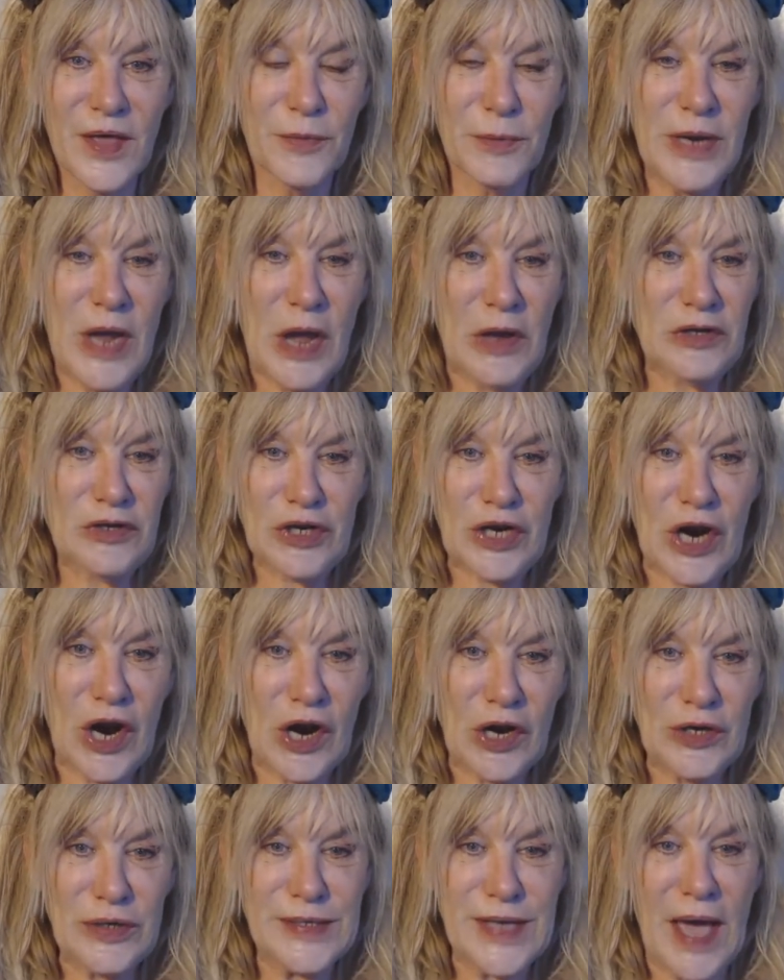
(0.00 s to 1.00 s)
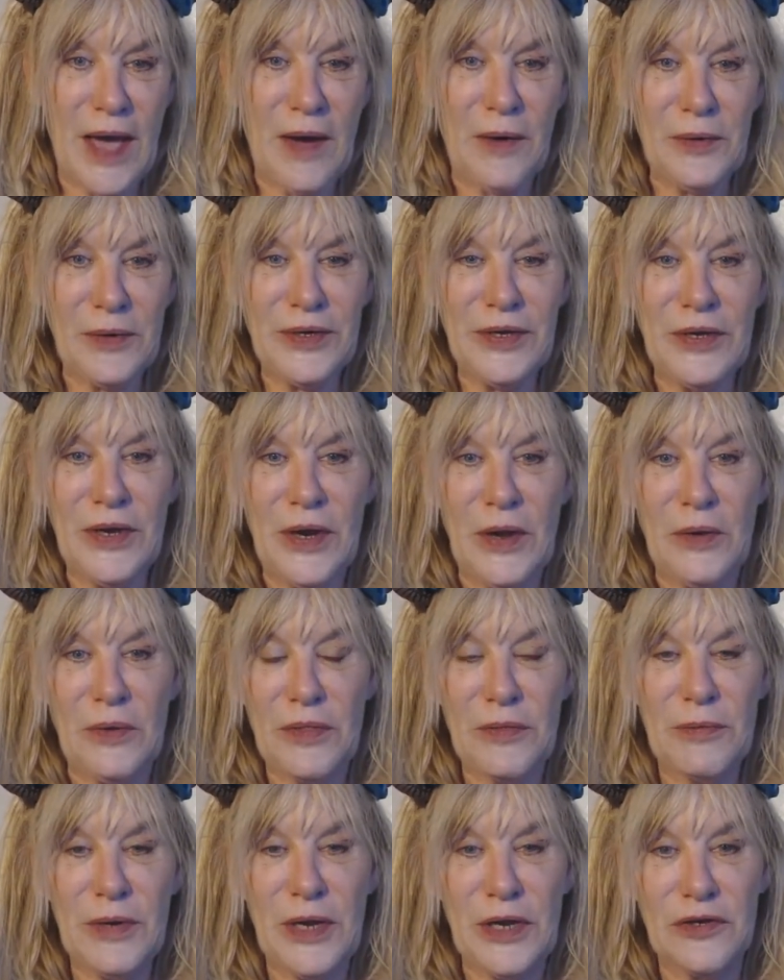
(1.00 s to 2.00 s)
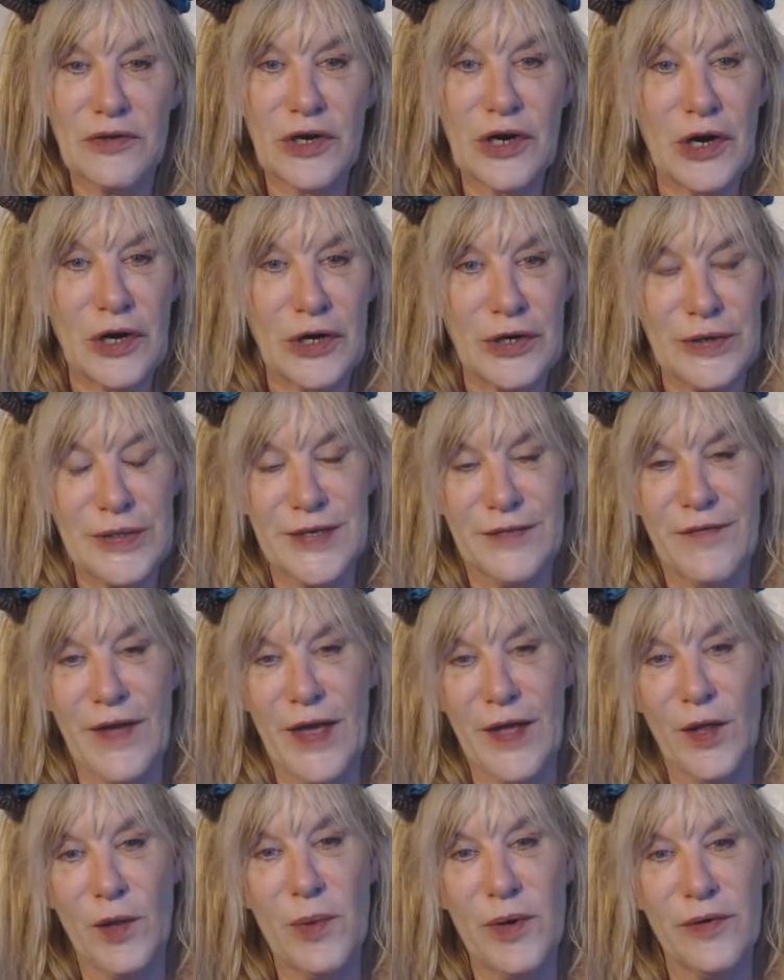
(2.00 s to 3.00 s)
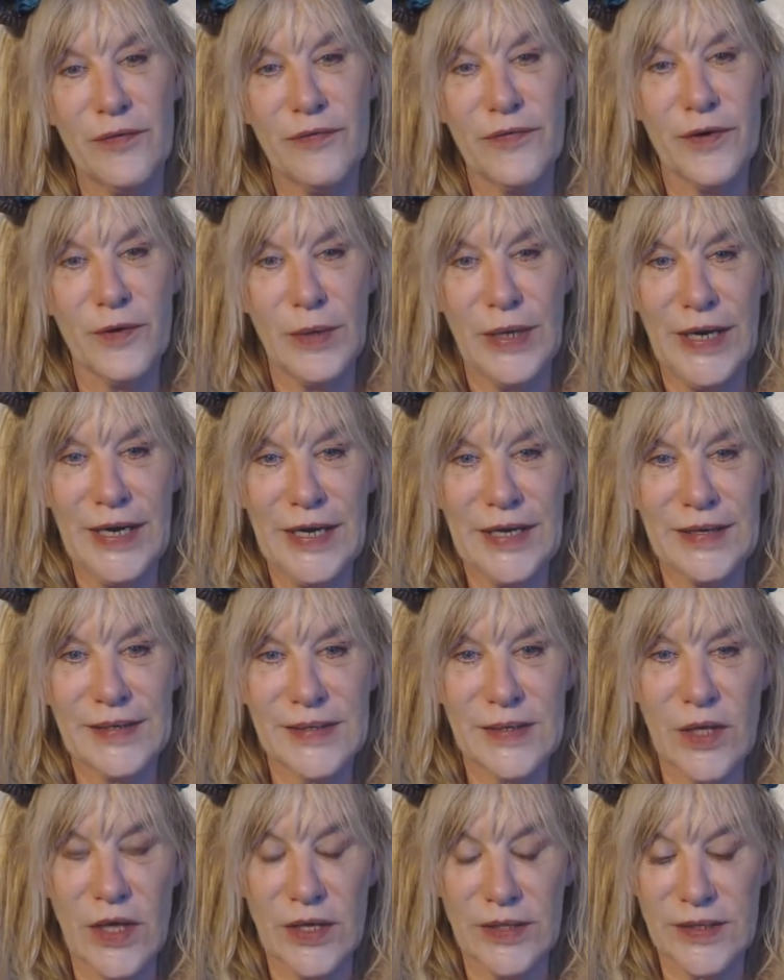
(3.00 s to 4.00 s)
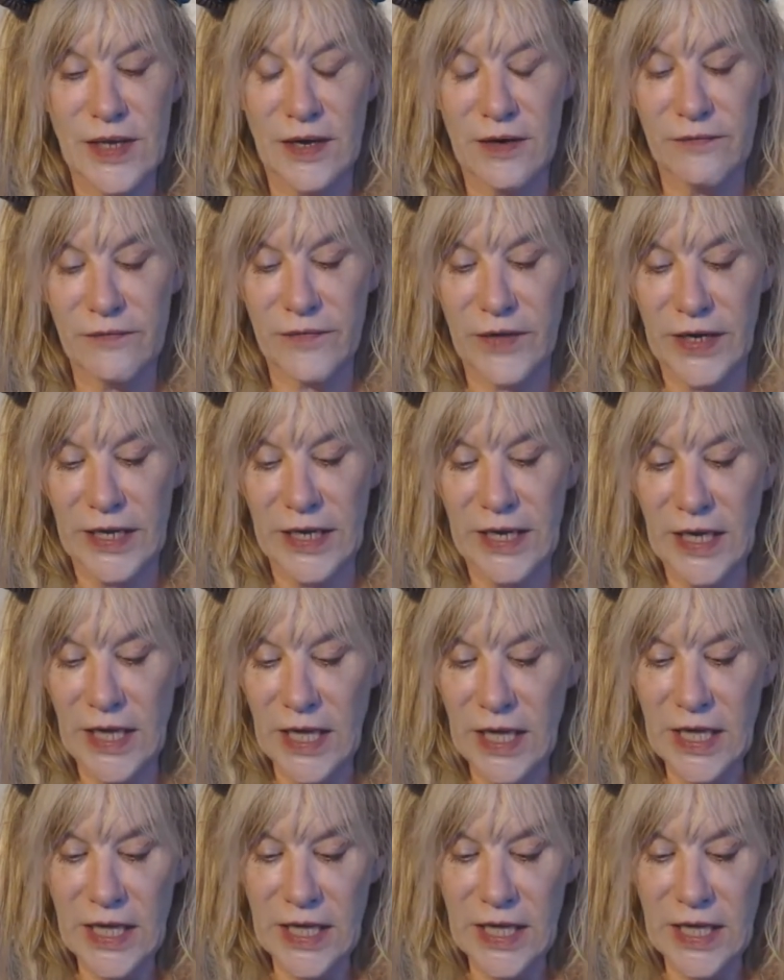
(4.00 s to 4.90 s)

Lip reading: 300 cards out, 300 cards available for reading, so that's kind of funny.